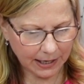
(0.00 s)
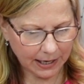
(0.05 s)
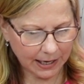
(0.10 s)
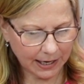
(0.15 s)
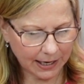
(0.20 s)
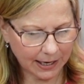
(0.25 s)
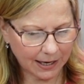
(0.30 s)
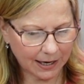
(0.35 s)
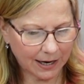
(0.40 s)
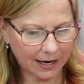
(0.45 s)

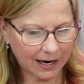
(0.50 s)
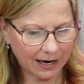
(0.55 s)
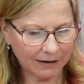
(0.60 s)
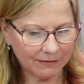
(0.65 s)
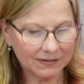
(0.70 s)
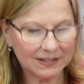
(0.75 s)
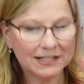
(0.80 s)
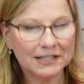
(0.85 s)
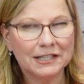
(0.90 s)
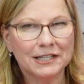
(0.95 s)
And
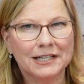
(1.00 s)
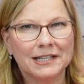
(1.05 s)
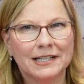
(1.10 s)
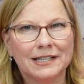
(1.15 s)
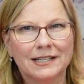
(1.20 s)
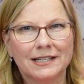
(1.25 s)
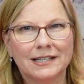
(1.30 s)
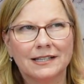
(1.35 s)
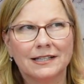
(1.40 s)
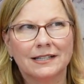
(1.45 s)
I've
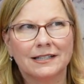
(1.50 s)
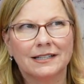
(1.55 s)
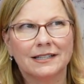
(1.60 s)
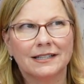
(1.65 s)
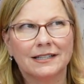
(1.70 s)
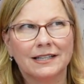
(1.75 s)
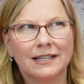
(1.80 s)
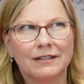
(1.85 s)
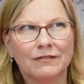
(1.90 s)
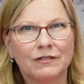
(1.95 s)
seen
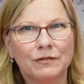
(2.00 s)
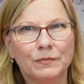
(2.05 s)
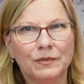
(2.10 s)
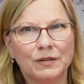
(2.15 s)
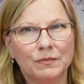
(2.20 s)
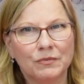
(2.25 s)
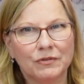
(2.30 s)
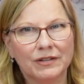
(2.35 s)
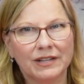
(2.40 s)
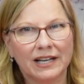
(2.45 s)
even
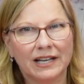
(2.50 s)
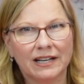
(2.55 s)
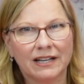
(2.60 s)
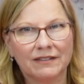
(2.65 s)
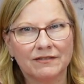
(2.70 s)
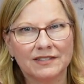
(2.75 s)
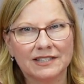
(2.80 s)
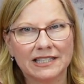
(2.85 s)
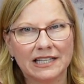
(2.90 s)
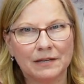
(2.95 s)
people that
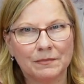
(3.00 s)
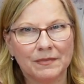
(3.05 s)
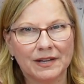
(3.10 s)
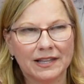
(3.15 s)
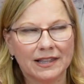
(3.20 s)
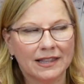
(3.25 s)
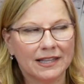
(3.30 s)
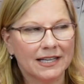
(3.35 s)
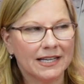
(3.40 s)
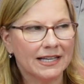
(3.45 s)
have sent
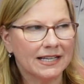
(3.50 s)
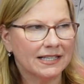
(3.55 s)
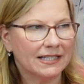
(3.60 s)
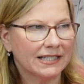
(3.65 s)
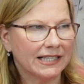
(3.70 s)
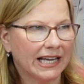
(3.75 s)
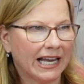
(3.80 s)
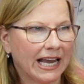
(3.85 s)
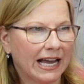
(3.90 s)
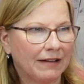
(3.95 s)
me things,
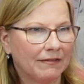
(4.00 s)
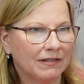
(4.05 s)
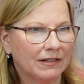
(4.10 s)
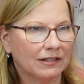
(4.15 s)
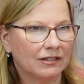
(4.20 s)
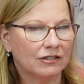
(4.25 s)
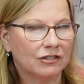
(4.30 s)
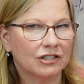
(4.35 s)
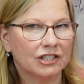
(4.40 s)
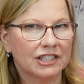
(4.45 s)
they have the
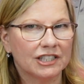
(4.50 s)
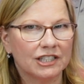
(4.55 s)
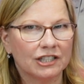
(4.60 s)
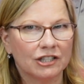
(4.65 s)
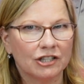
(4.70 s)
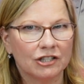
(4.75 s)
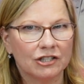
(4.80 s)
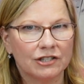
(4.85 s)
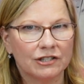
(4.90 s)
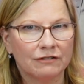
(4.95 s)
little
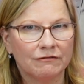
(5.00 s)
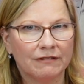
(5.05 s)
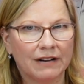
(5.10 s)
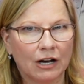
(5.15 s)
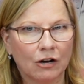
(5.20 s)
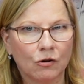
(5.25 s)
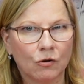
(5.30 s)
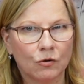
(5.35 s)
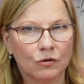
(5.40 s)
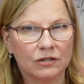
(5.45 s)
stickers, the
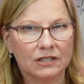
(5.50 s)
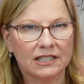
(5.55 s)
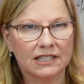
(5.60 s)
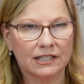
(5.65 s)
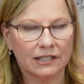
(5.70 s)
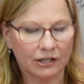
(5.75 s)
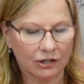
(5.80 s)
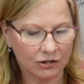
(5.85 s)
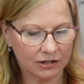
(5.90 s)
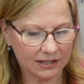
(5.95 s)
round gold
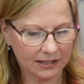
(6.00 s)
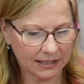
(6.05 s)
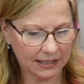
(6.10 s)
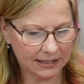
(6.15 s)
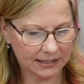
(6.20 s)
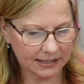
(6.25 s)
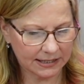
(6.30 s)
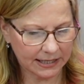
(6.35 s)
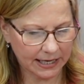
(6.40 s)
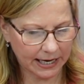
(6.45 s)
stickers
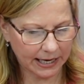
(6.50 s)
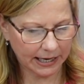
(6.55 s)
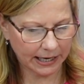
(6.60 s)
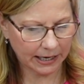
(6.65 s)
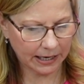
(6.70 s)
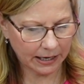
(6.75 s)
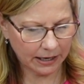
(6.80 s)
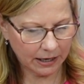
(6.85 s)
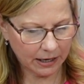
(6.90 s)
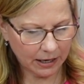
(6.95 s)
that
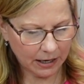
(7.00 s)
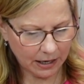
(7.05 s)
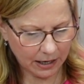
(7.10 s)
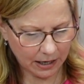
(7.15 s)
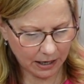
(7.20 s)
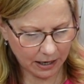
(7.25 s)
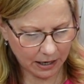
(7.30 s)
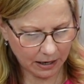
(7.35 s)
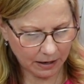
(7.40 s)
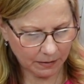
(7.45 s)
say
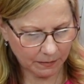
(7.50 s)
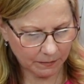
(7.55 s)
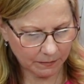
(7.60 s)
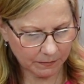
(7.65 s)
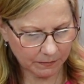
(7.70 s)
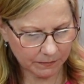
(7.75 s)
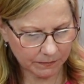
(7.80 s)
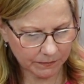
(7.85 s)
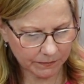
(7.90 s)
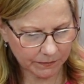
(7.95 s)
um,
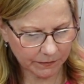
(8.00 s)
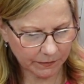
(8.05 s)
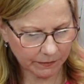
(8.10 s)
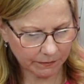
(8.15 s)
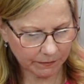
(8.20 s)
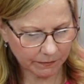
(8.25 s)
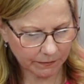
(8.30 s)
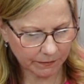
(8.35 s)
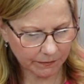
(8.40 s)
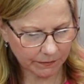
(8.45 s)

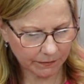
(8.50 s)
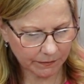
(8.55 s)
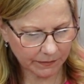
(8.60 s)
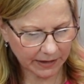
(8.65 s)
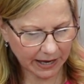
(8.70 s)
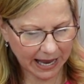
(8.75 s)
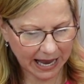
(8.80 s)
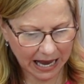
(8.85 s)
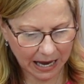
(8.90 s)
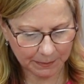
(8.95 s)

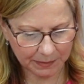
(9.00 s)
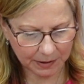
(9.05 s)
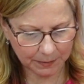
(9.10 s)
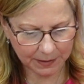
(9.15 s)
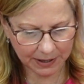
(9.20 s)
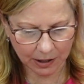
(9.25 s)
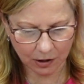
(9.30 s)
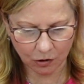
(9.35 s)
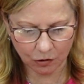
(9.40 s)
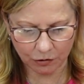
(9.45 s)
happy
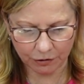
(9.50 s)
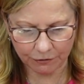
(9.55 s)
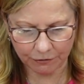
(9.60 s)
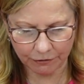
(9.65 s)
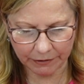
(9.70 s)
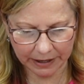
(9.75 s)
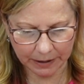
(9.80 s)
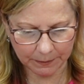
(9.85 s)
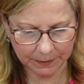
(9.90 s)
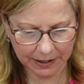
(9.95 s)
mail or
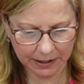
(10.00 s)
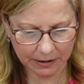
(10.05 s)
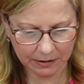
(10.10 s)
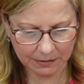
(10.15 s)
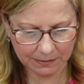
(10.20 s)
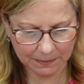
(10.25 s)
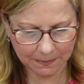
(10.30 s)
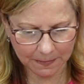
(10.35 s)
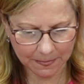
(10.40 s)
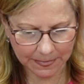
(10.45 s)
friend
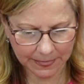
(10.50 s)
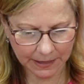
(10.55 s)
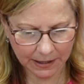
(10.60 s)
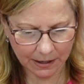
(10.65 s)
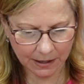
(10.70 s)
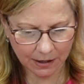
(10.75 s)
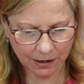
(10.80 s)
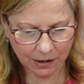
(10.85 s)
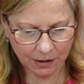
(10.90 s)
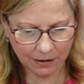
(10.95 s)
mail.
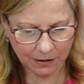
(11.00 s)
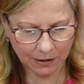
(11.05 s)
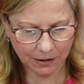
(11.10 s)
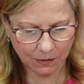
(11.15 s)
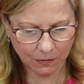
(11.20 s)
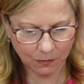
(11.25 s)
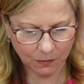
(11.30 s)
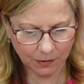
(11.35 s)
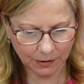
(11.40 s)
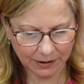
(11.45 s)

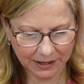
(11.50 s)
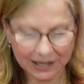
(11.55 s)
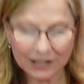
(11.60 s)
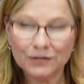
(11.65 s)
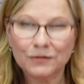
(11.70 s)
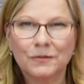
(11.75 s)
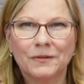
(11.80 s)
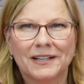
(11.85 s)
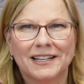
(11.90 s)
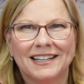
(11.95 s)
Well,
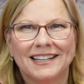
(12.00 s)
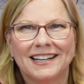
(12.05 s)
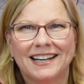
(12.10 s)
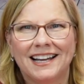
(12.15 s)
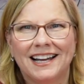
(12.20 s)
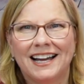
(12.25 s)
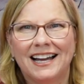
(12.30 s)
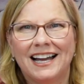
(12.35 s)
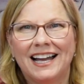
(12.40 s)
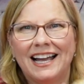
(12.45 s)
guess what?
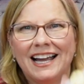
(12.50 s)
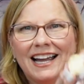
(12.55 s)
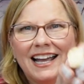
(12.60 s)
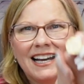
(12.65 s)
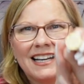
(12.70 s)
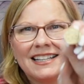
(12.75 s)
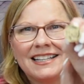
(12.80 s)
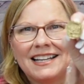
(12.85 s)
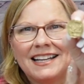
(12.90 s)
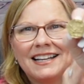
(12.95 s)
I
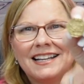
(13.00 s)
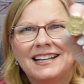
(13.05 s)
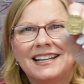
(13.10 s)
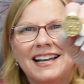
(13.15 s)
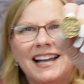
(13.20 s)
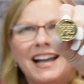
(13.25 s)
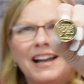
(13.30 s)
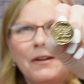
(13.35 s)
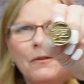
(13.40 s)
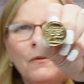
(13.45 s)
got it
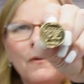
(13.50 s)
a